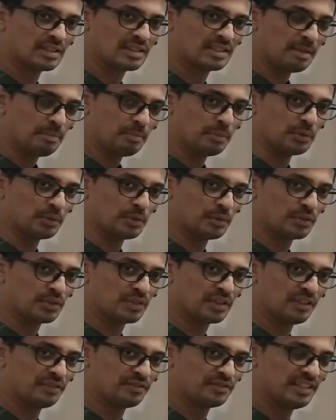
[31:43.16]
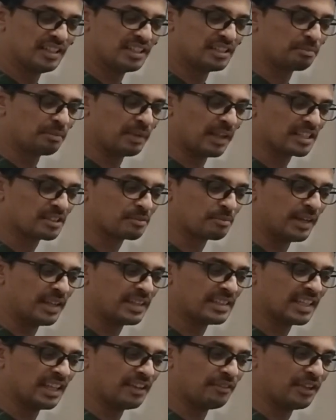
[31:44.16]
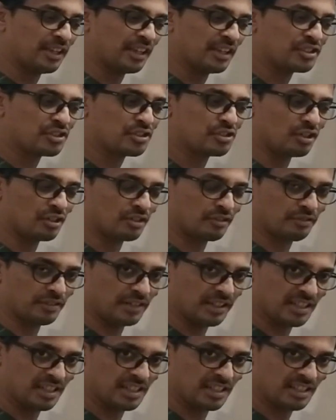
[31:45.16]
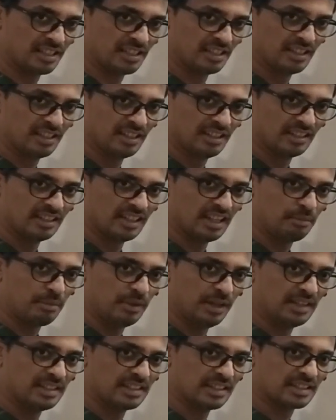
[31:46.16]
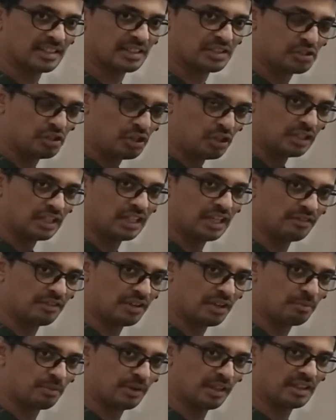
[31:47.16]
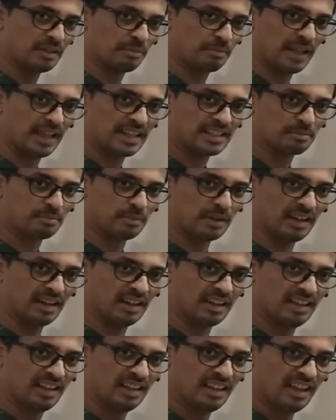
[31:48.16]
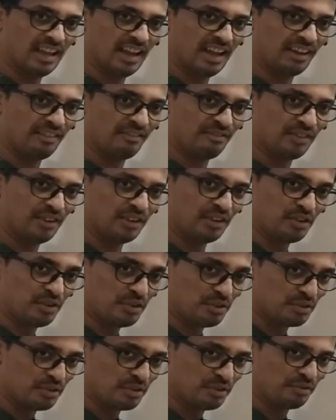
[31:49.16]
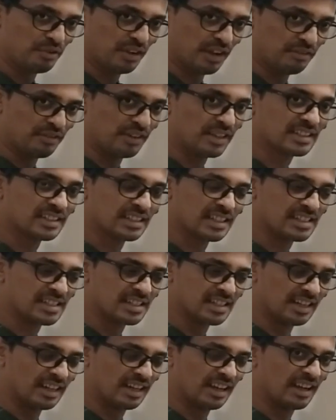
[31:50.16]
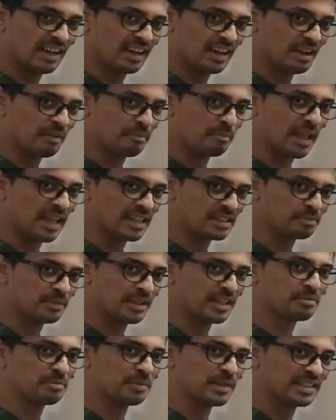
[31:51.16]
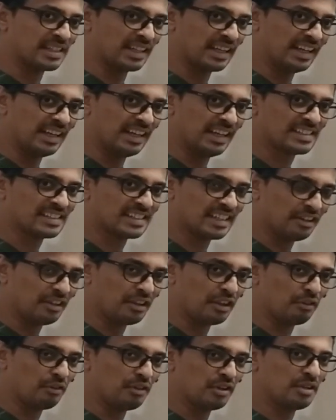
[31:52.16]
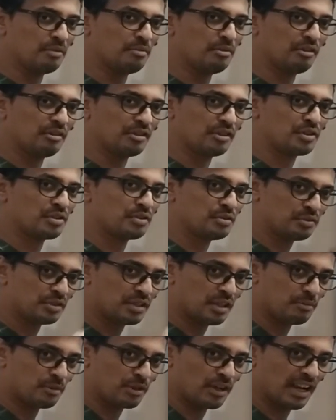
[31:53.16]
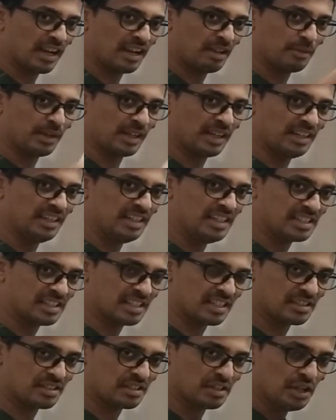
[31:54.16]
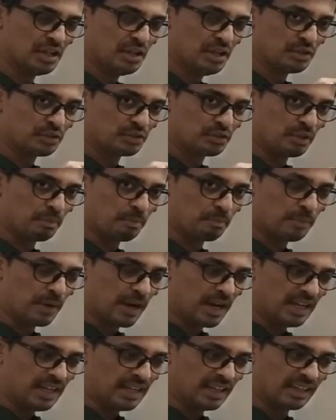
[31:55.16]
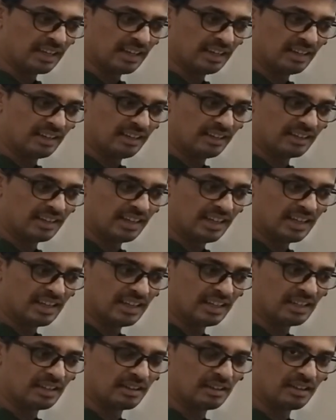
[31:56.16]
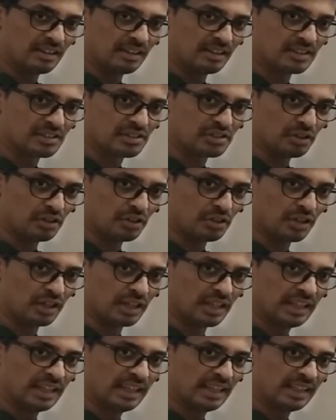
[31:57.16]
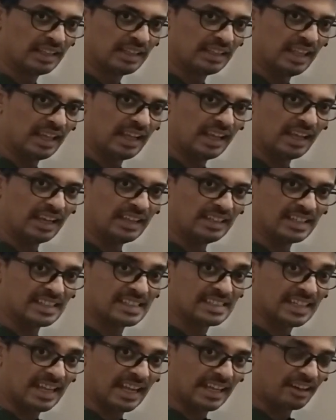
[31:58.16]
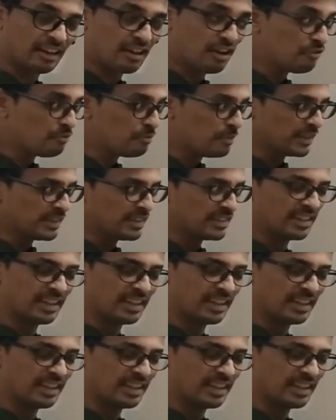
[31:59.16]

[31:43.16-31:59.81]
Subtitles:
Suppose if this plasma is having a shock front, that means there's a shock developed in the plasma, and we know, we have discussed earlier, a plasma is basically discontinuity between the two thermodynamic conditions. So the particle near the shock, they can get scattered off by this